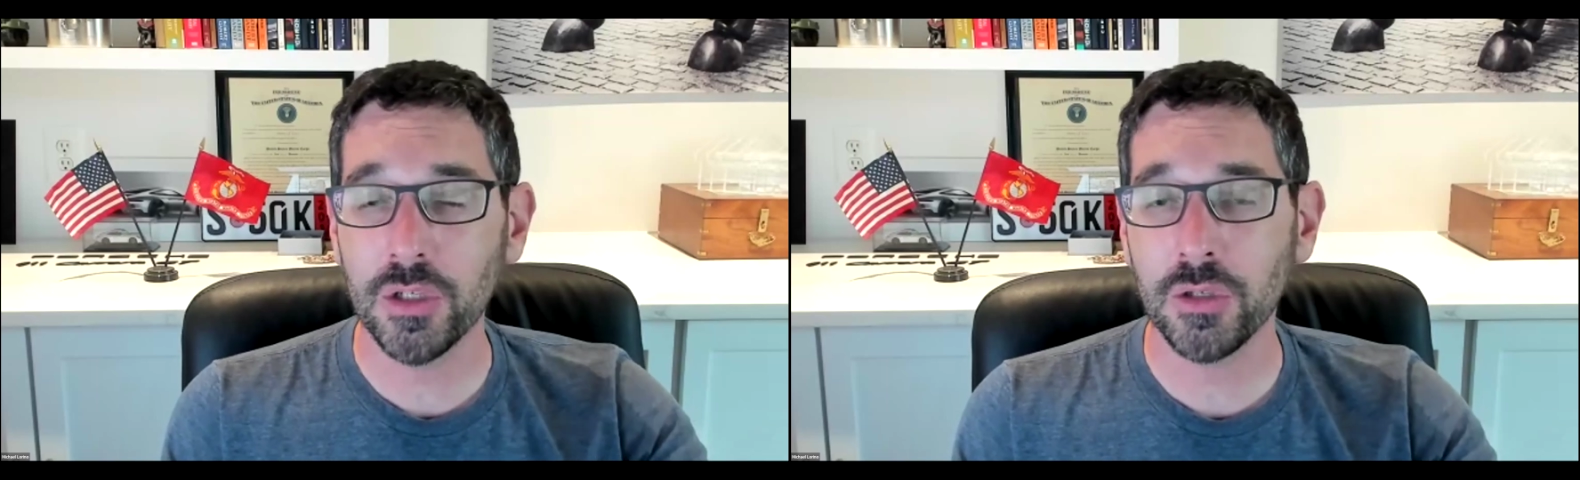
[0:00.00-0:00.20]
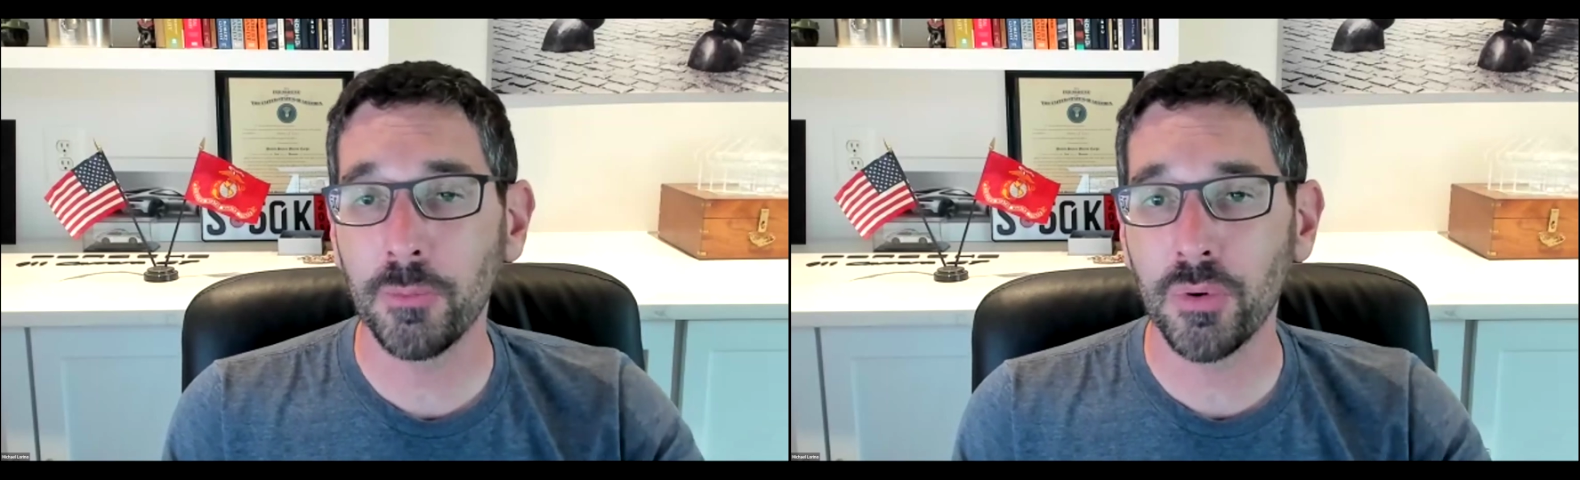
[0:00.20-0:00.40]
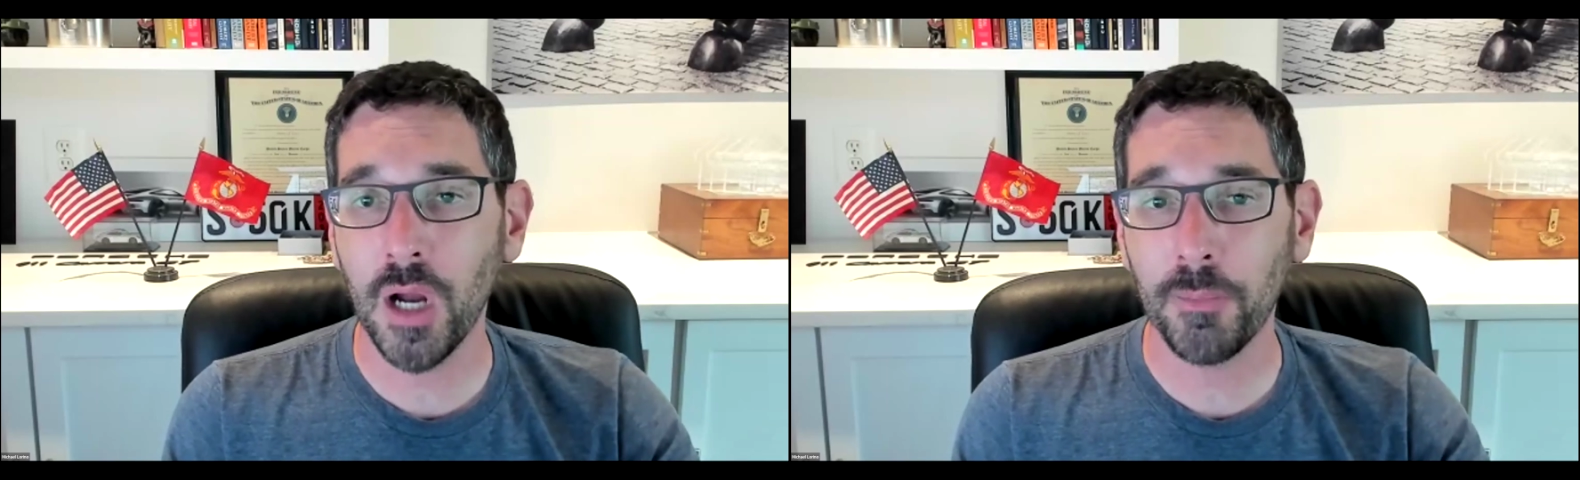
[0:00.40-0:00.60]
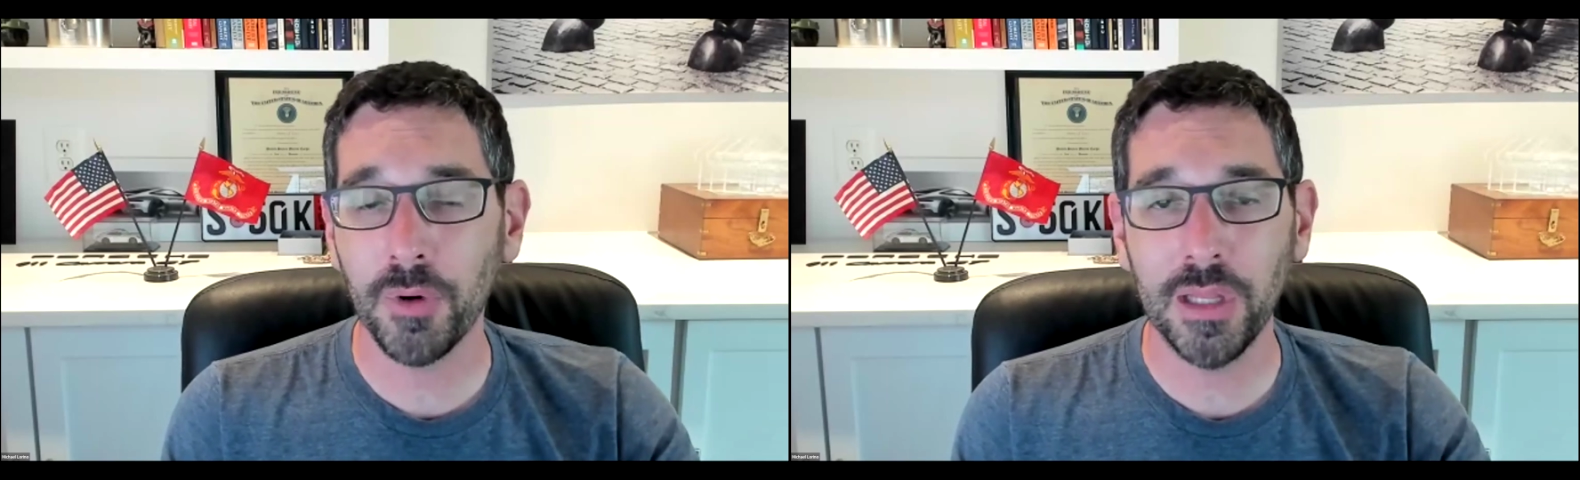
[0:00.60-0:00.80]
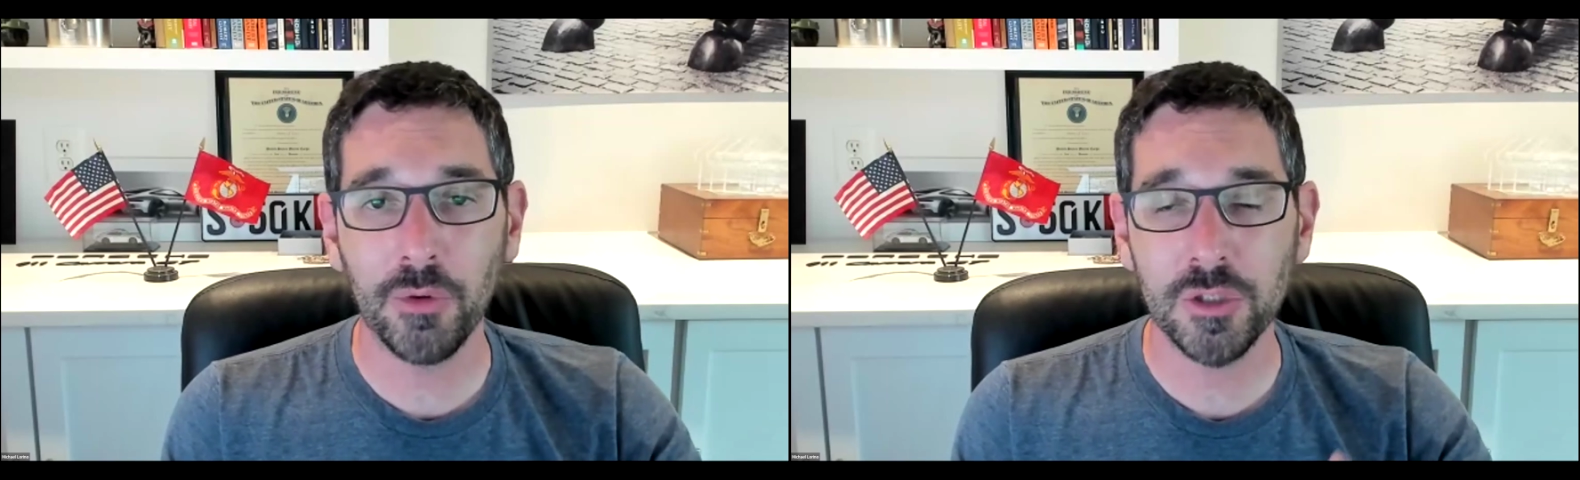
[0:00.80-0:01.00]
So a
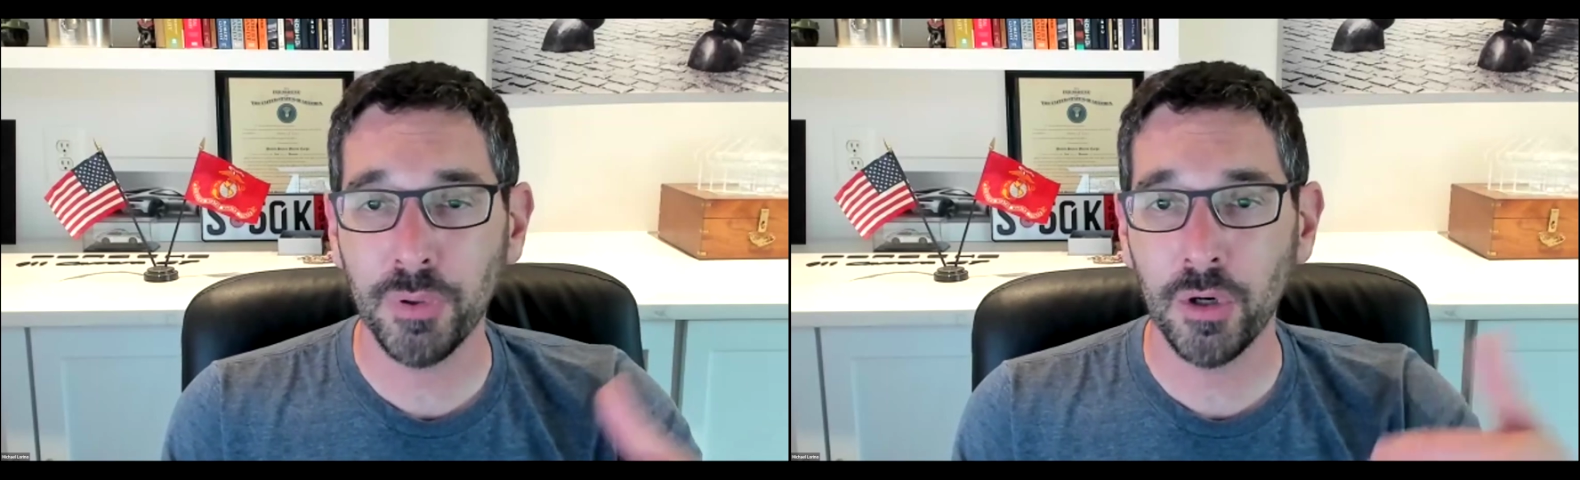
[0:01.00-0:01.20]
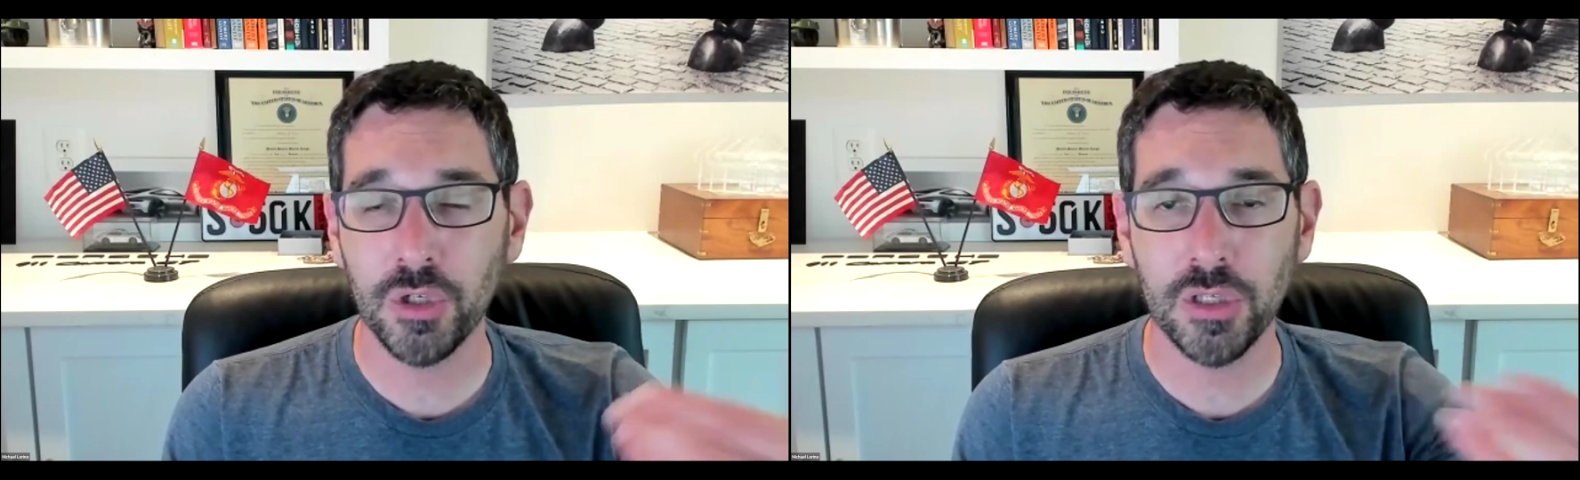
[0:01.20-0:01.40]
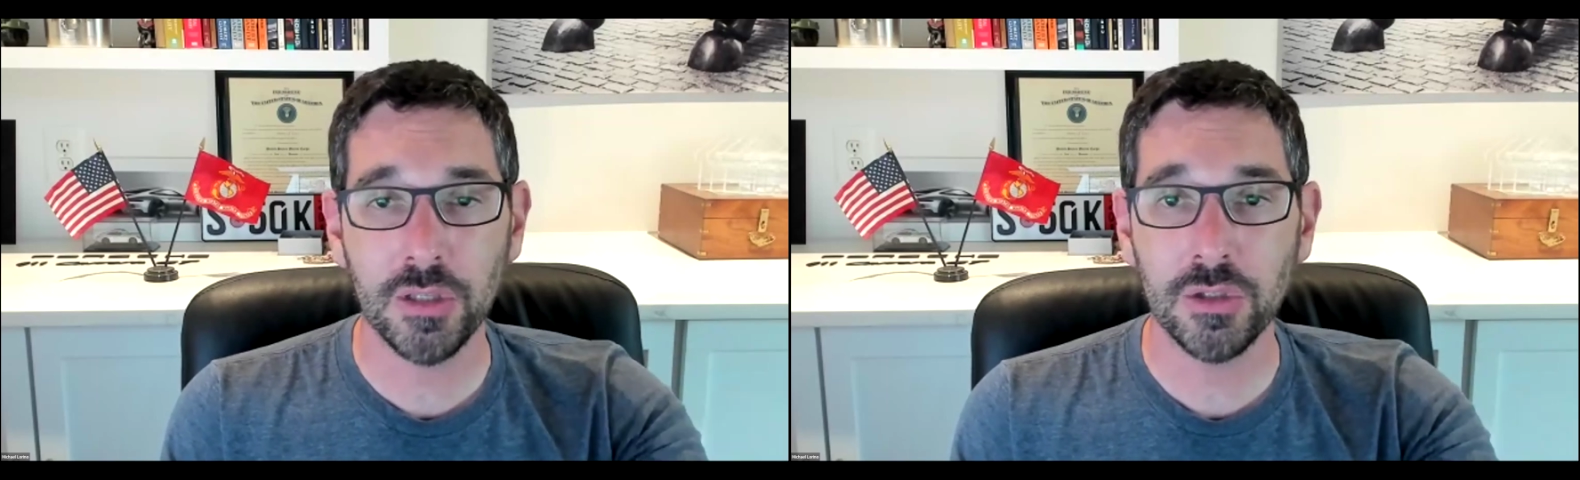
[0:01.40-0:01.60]
property that was purchased